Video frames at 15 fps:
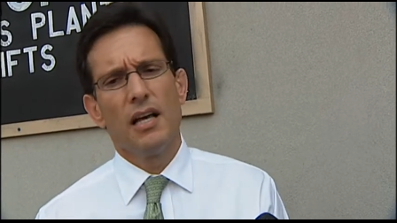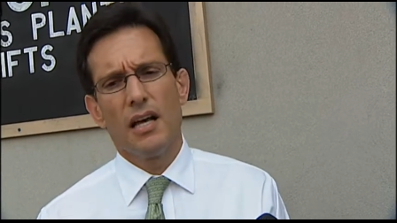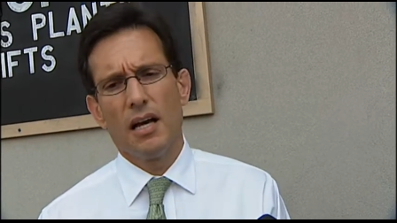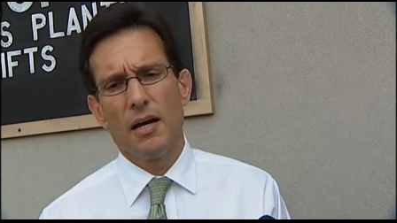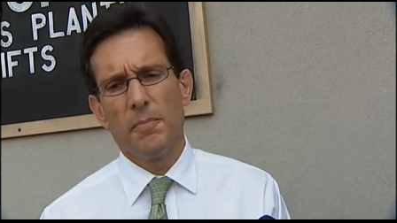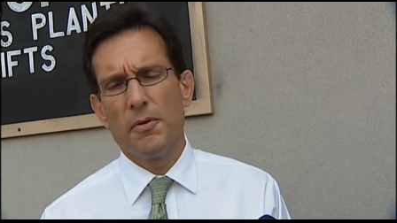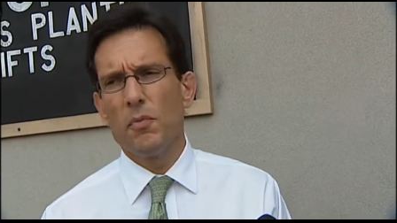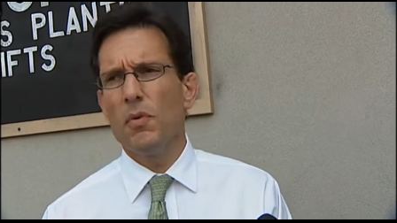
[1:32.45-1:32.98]

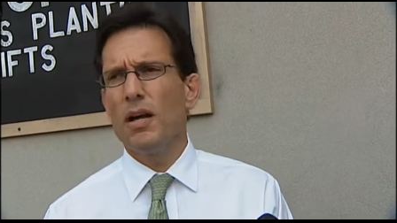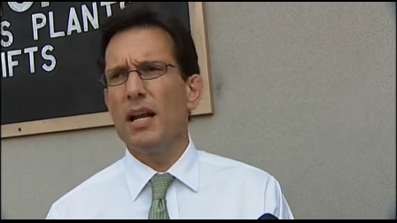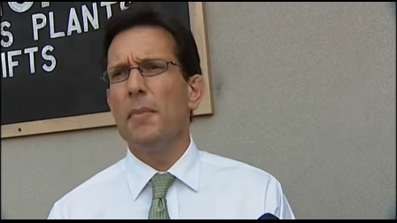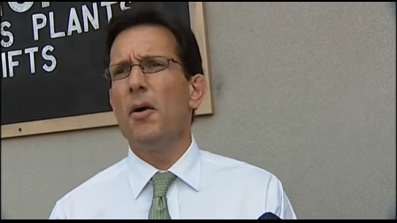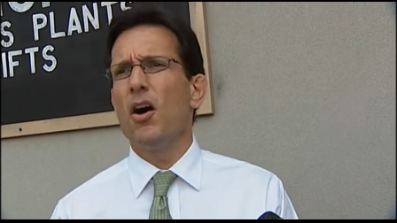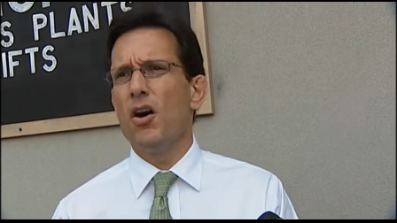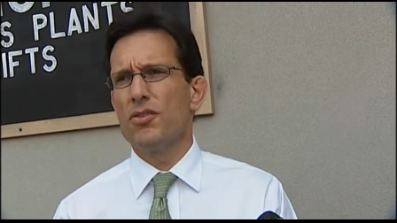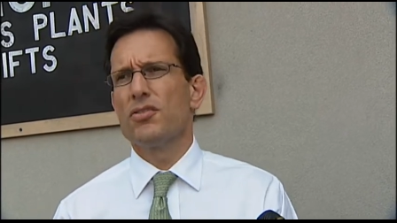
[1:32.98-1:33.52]
Uh, but what
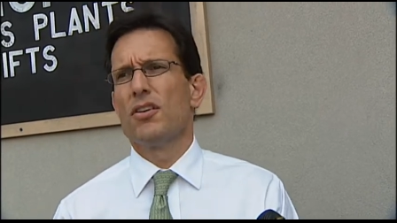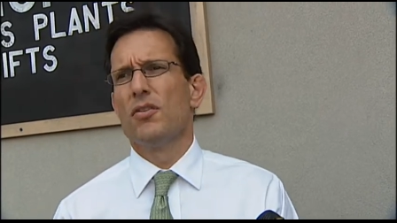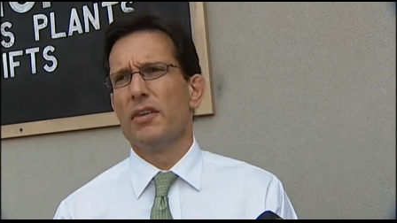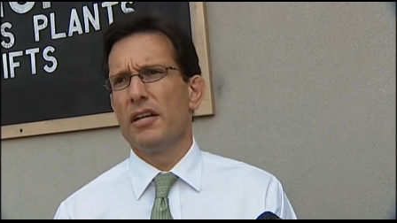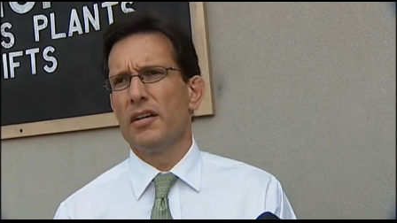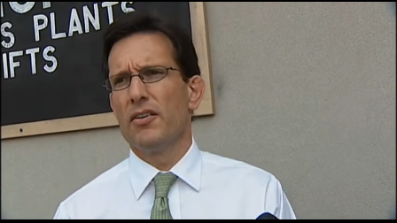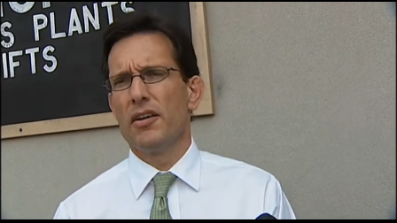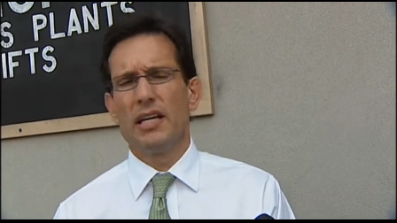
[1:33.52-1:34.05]
I'm also
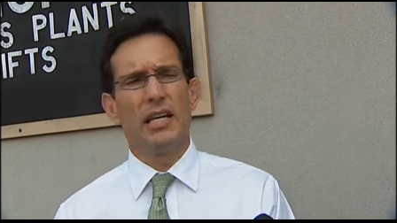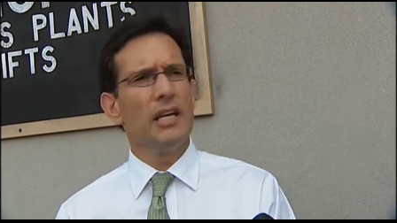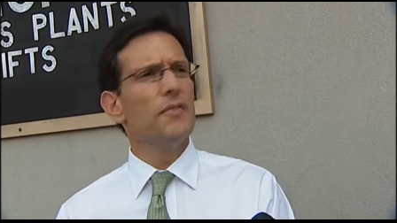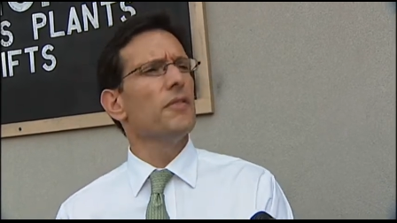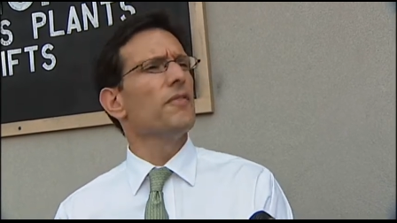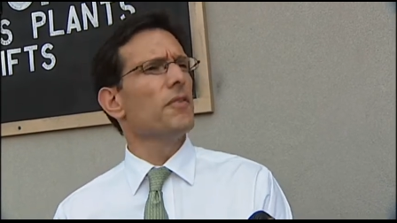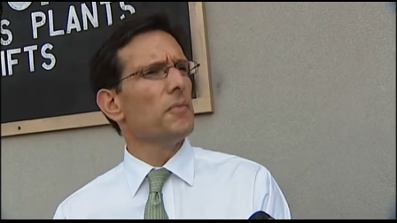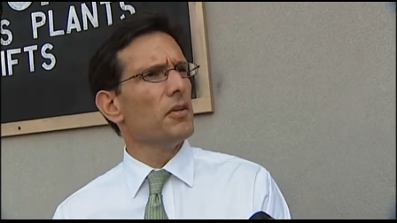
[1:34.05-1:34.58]
hearing,
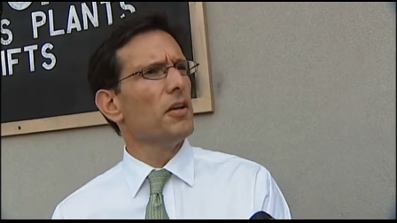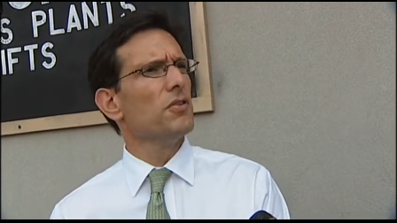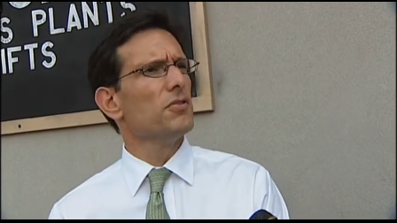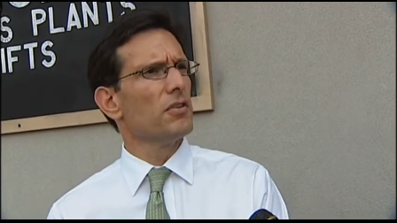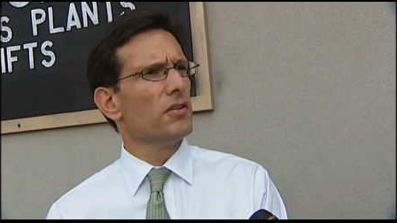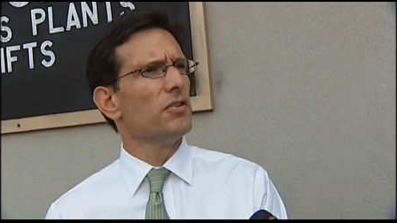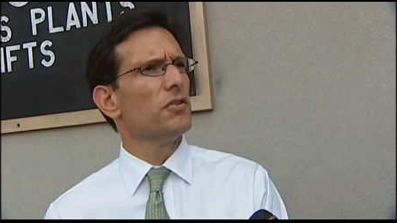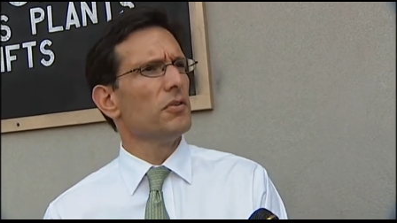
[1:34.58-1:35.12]
even from
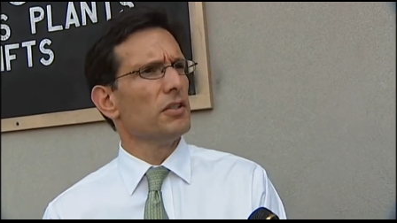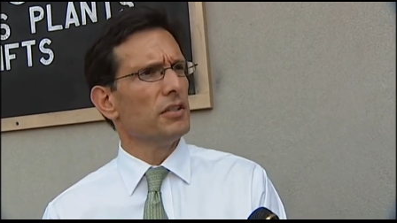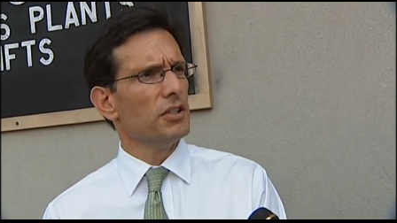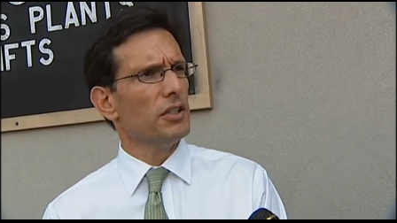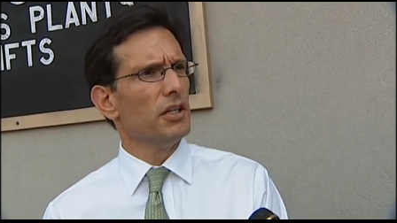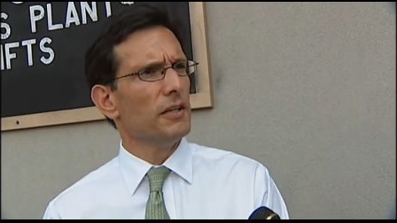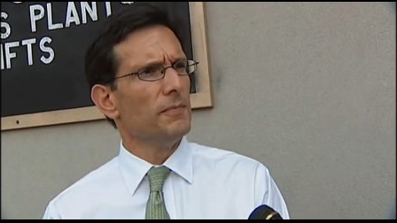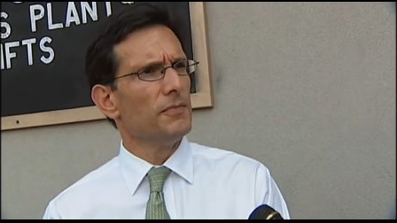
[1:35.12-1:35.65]
those that are doing
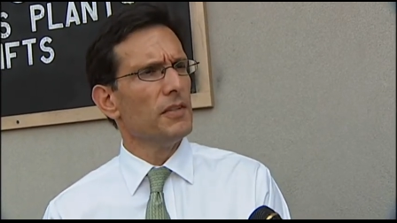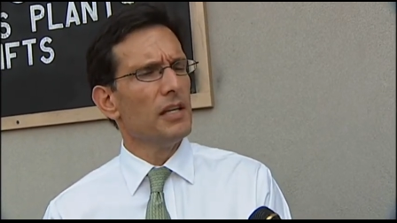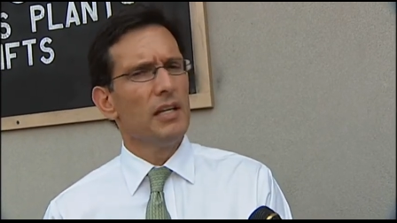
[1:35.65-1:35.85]
good,